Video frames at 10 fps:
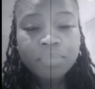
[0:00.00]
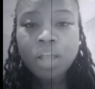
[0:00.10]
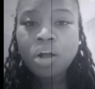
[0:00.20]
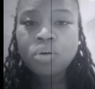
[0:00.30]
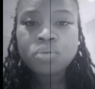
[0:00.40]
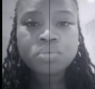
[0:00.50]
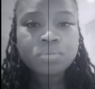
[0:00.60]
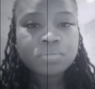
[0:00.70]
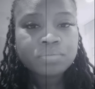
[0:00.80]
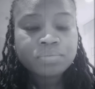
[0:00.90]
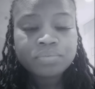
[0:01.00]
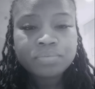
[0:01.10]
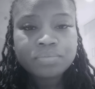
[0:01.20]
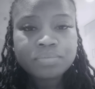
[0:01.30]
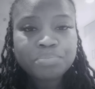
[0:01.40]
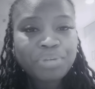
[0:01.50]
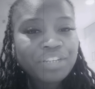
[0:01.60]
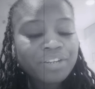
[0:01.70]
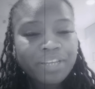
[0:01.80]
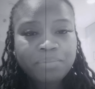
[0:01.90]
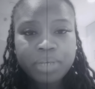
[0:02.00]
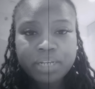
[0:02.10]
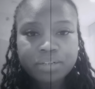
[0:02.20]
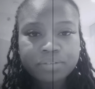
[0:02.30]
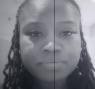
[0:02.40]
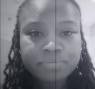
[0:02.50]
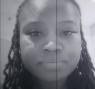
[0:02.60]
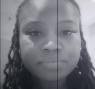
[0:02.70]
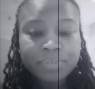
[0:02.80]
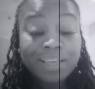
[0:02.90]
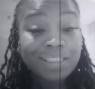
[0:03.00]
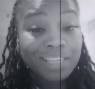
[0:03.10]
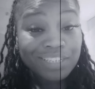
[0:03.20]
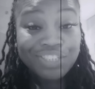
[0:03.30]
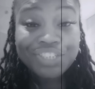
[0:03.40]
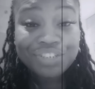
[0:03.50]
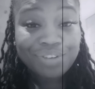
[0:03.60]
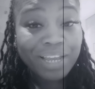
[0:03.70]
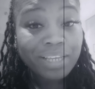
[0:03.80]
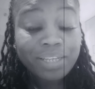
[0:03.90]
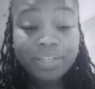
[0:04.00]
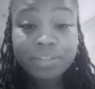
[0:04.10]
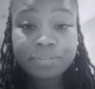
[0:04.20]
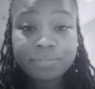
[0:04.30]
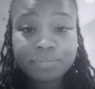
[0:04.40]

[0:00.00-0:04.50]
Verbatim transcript: oh, bigger and better. This year right here,